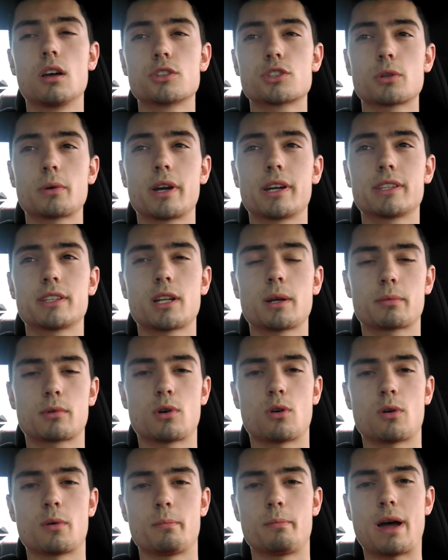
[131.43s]
So I ended up
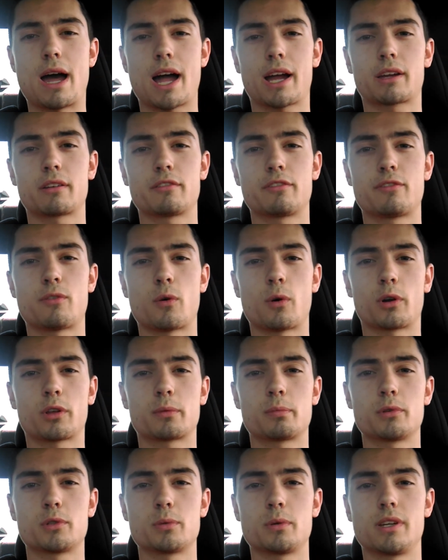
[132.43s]
going back and
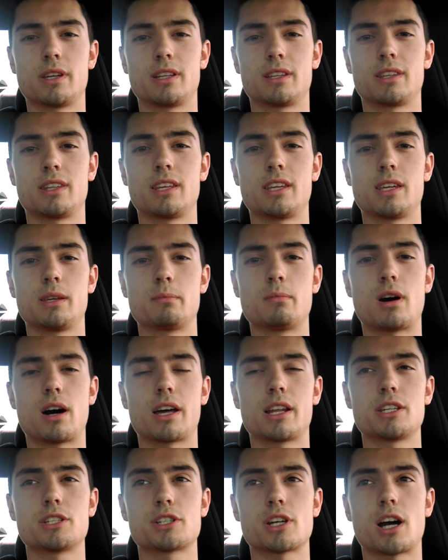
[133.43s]
forth between the
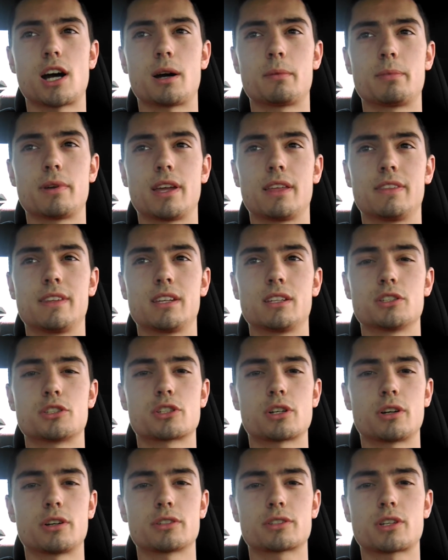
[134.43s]
body shop and the
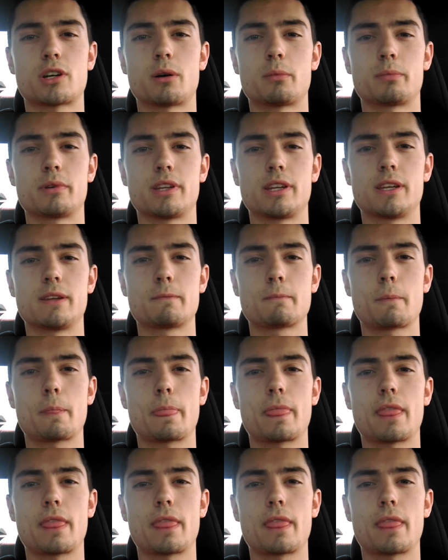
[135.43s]
insurance company